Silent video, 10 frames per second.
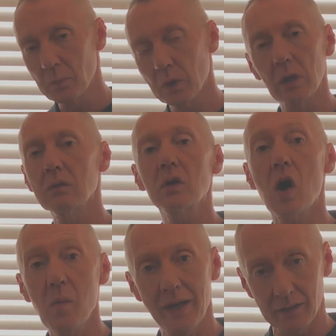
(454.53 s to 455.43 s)
put a little
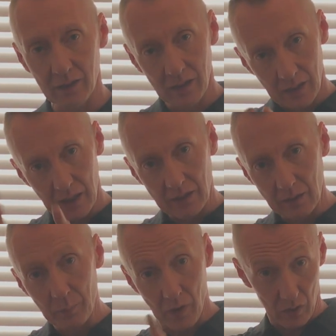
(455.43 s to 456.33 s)
comment in
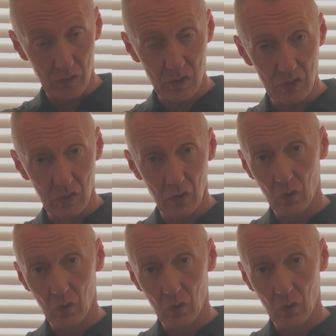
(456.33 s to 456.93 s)
the box,